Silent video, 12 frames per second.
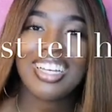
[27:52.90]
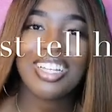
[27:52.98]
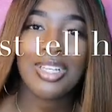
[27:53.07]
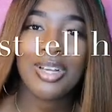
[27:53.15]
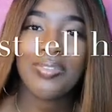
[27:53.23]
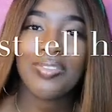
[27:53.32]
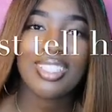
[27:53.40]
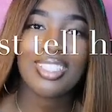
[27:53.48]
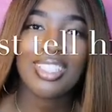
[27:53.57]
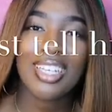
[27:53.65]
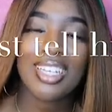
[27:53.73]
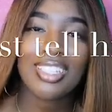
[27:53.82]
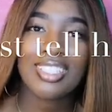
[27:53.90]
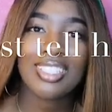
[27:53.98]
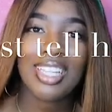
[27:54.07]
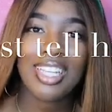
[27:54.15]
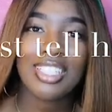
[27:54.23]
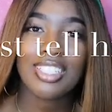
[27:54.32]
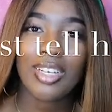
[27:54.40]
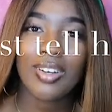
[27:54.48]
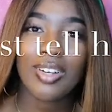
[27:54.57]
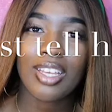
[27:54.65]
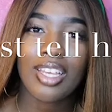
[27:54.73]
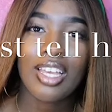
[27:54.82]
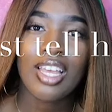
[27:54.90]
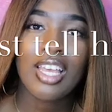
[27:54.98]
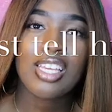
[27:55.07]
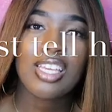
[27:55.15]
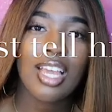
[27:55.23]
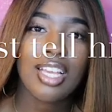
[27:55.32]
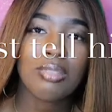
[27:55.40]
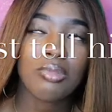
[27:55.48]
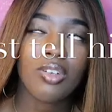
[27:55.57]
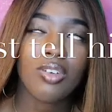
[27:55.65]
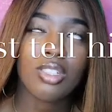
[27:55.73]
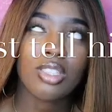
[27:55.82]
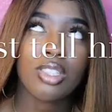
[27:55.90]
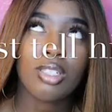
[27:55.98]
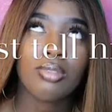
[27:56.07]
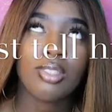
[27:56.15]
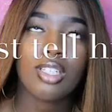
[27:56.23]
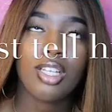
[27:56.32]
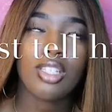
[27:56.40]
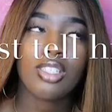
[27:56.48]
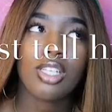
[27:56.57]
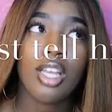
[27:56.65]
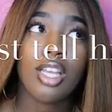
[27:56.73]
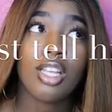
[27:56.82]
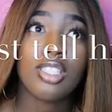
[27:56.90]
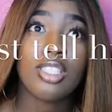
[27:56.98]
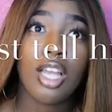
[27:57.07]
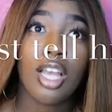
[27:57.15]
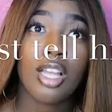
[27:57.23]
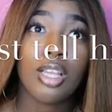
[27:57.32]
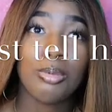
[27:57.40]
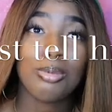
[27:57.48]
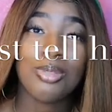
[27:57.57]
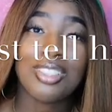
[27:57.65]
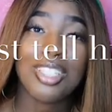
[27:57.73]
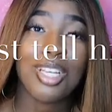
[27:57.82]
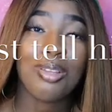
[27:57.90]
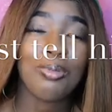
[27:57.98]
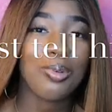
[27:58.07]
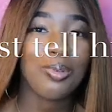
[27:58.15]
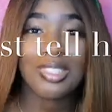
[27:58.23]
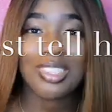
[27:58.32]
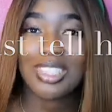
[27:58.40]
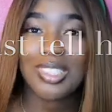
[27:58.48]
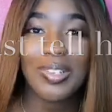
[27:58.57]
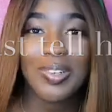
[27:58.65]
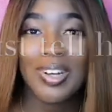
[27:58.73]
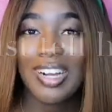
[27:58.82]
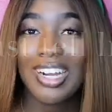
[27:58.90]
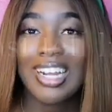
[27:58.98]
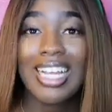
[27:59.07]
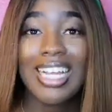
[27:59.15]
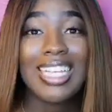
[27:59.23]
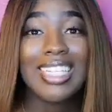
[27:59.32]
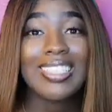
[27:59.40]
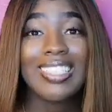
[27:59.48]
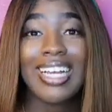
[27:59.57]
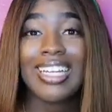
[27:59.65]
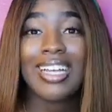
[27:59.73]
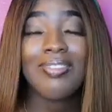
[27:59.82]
He on FaceTime, he just steady talking. He asking the questions. I'm just like, Shia, tell him. It was just so hard. So I